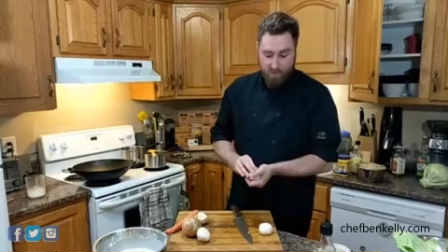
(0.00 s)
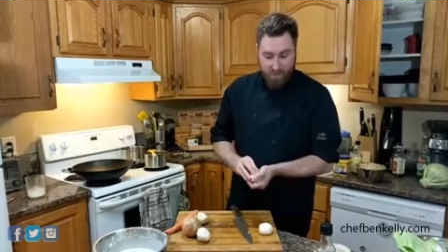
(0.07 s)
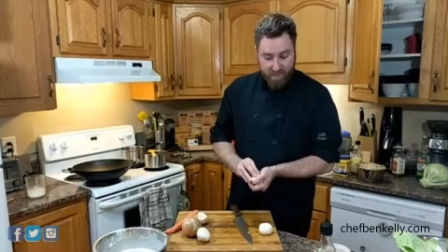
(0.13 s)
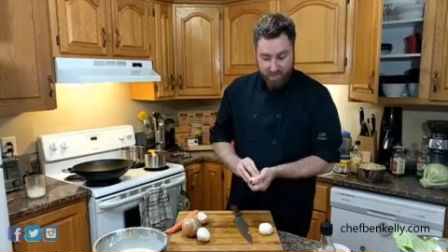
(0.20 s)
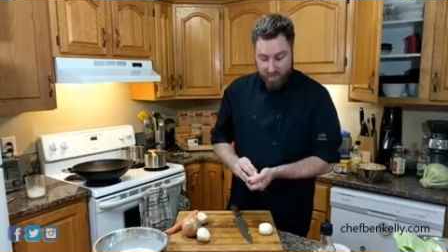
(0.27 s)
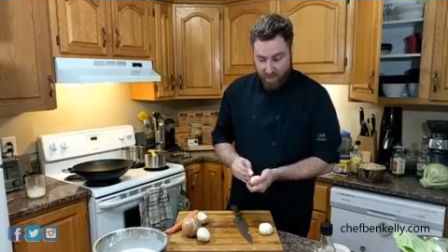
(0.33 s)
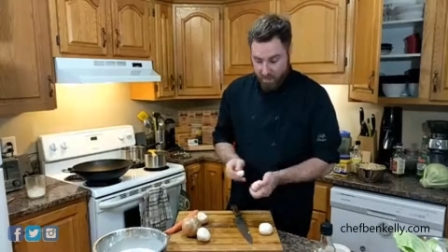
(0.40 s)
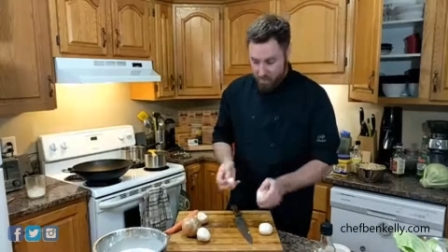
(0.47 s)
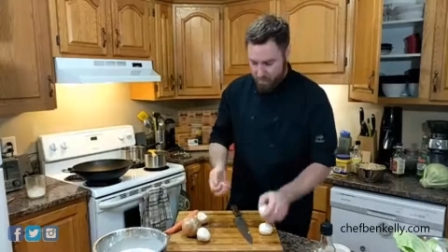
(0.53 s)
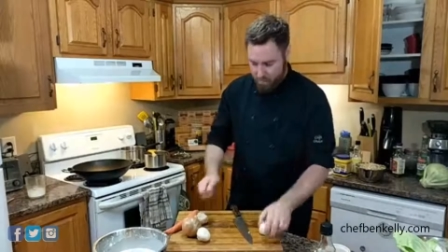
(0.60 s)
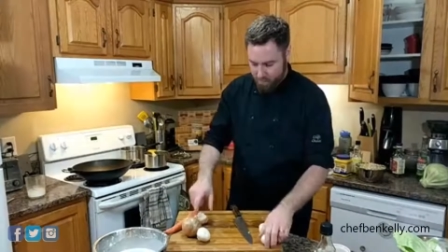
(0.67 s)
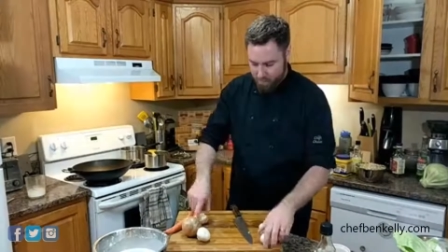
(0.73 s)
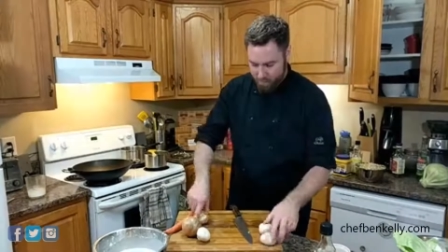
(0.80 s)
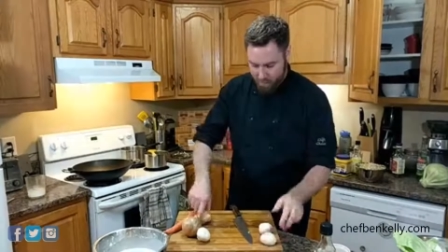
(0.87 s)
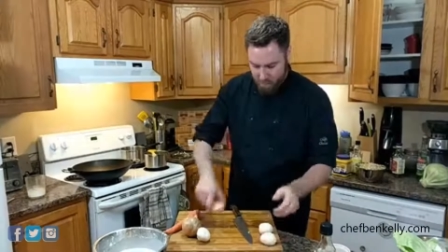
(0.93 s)
if that makes
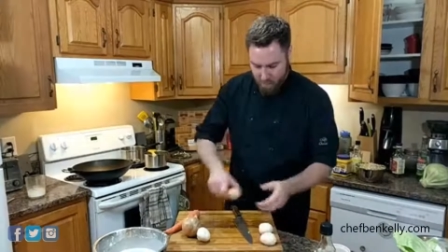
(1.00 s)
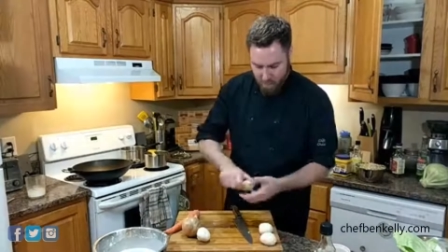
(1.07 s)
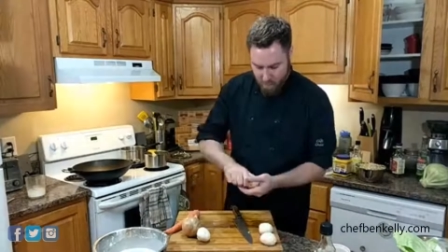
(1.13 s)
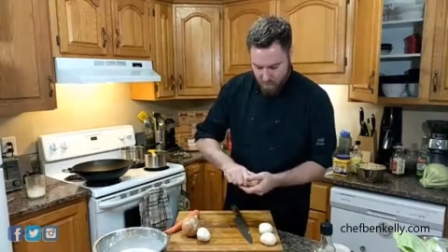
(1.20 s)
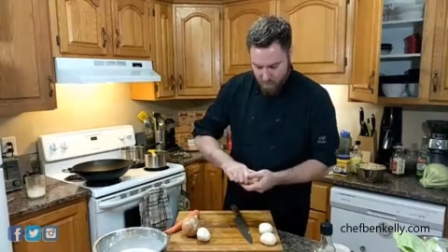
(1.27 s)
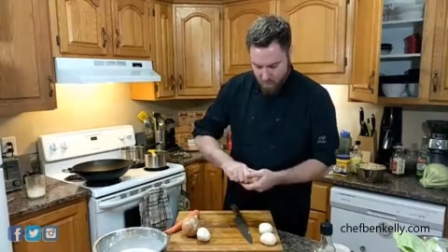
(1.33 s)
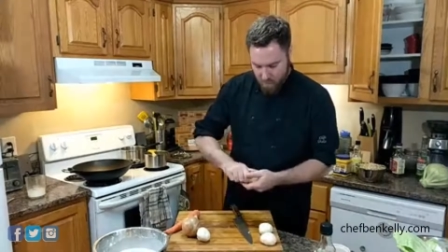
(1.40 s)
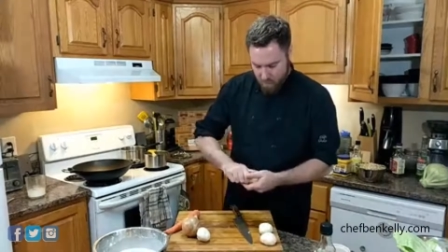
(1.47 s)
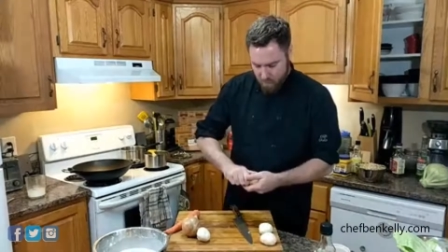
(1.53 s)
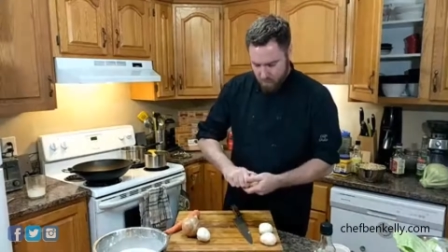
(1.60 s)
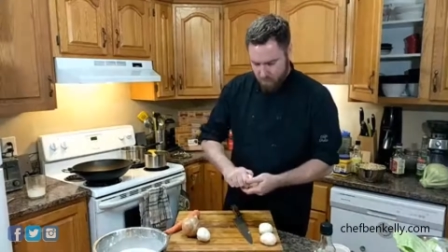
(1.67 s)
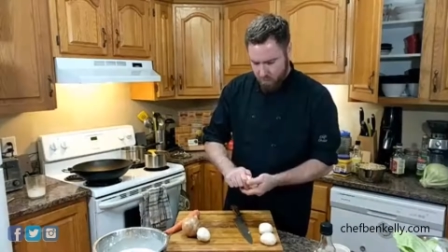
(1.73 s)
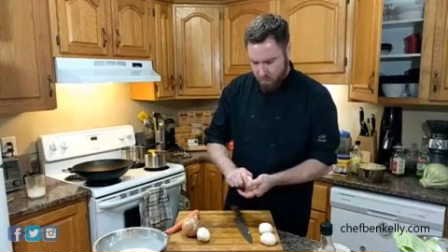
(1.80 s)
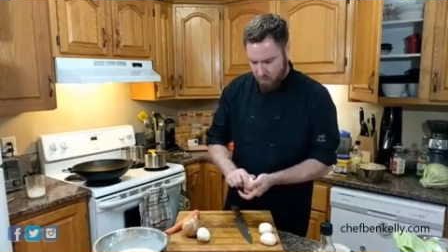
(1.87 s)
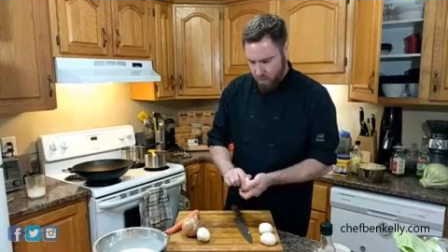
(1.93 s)
sense. So
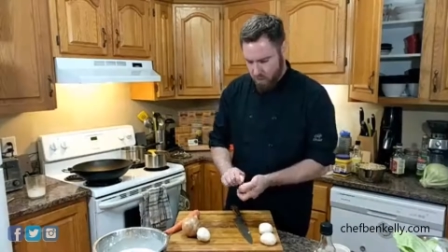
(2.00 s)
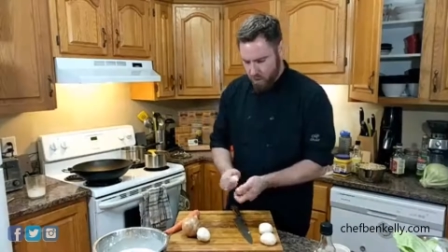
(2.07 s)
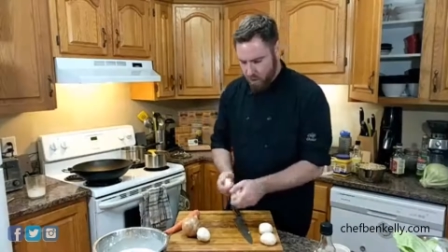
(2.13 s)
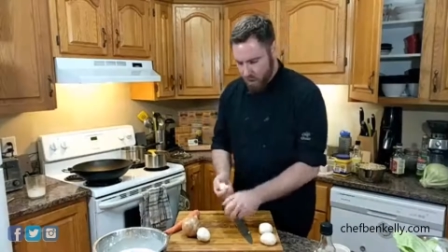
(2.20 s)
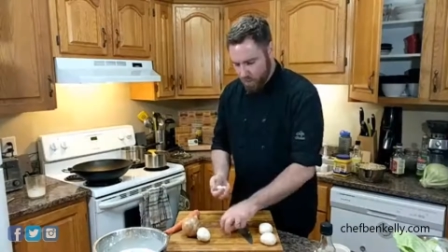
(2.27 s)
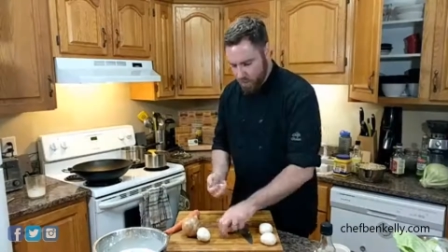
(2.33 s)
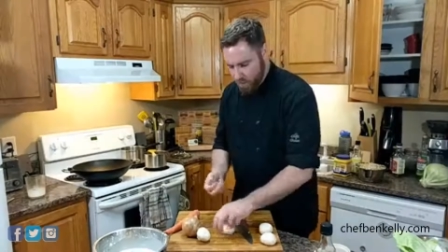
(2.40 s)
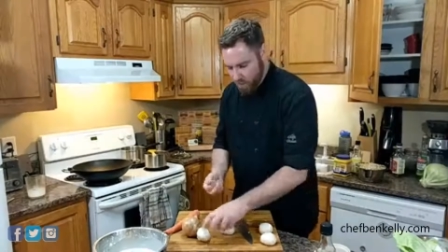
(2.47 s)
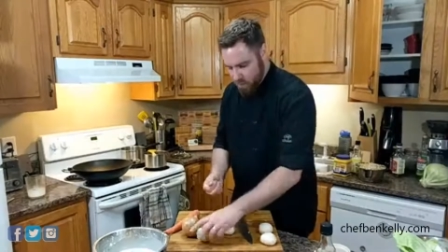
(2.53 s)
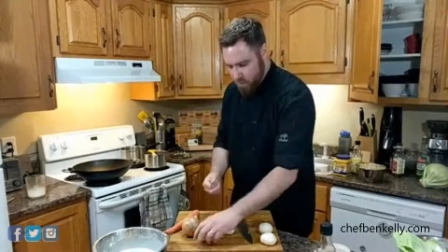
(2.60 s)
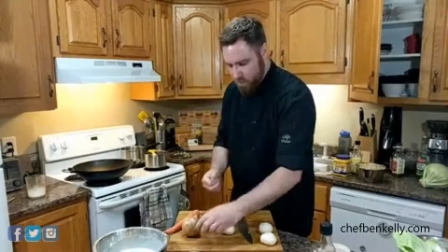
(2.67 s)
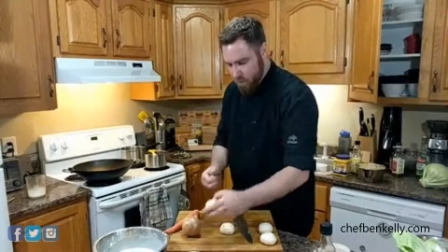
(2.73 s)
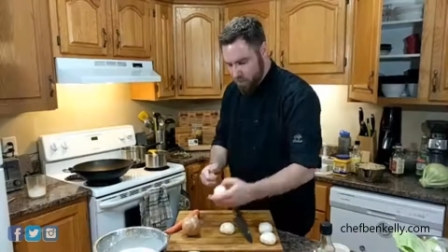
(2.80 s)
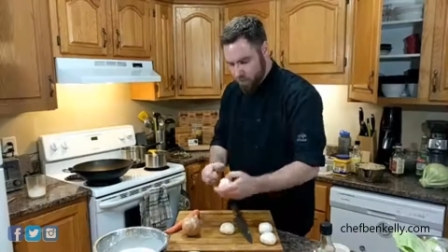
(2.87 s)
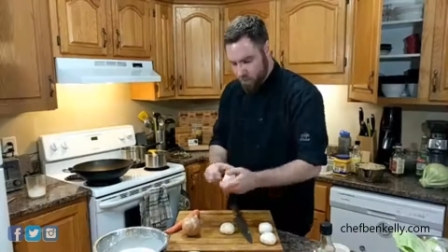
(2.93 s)
I'm just gonna chop up
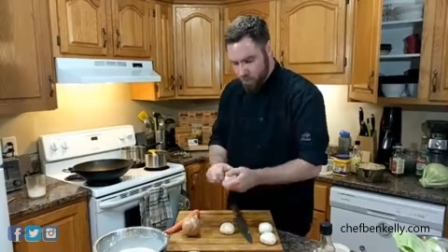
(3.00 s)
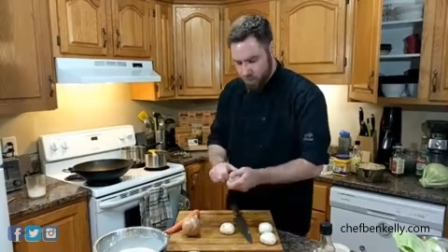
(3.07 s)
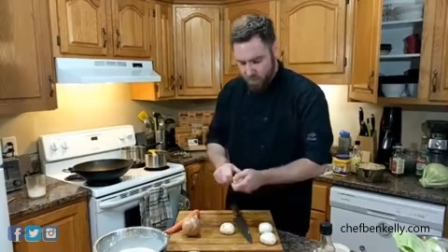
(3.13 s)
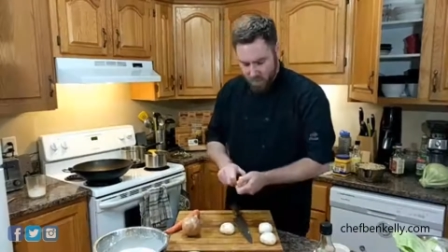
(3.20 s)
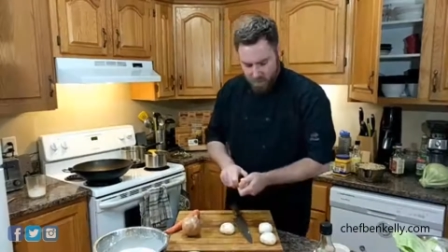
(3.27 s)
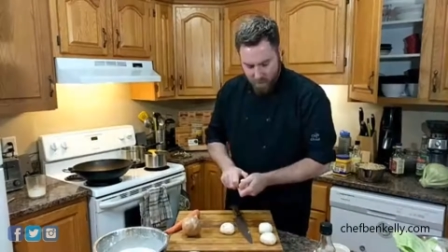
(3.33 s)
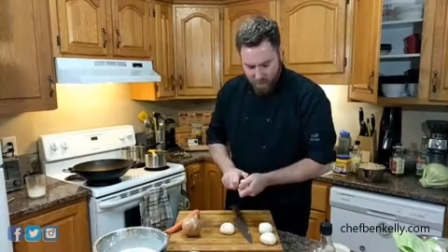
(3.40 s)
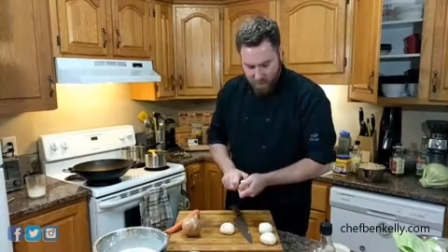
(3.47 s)
these mushrooms.